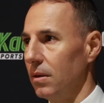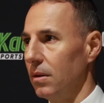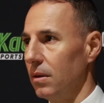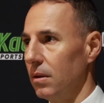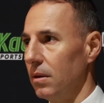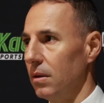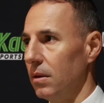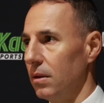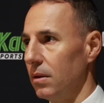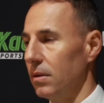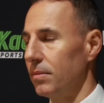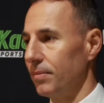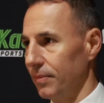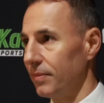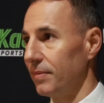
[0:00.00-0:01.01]

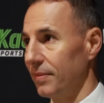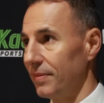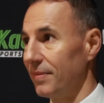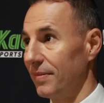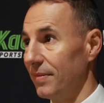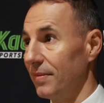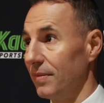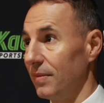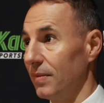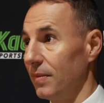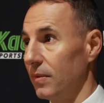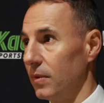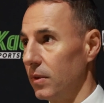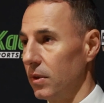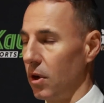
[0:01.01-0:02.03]
congratulations to Ivic with
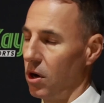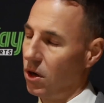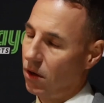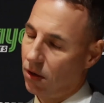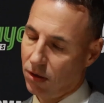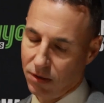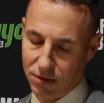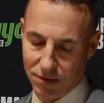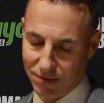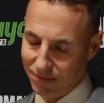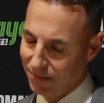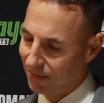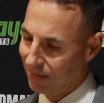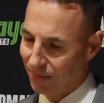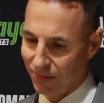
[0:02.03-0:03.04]
his win. Harry Garside
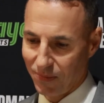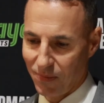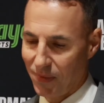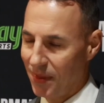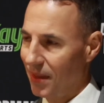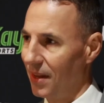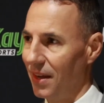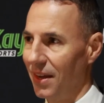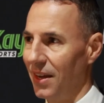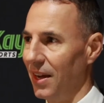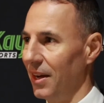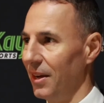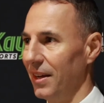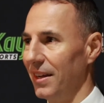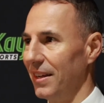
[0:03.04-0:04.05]
was impressive. Let's
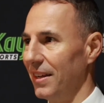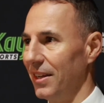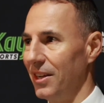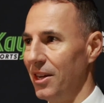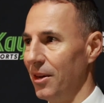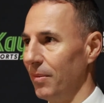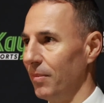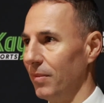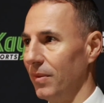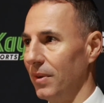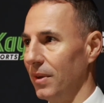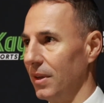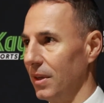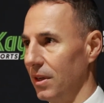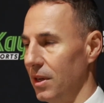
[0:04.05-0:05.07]
be honest. Charlie
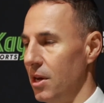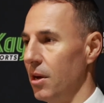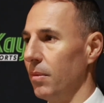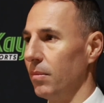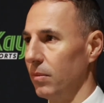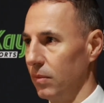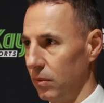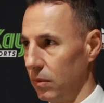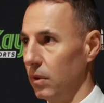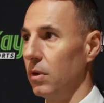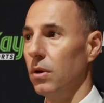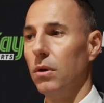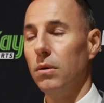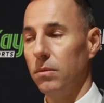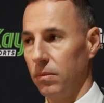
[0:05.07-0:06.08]
Kazi got through some
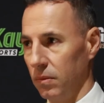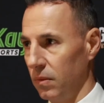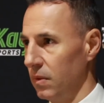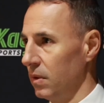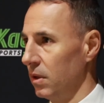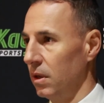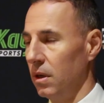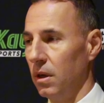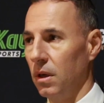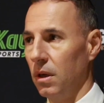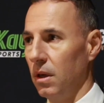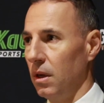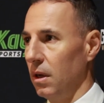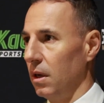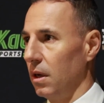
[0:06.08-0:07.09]
tricky rounds as well. What did you
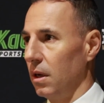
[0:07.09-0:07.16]
make of it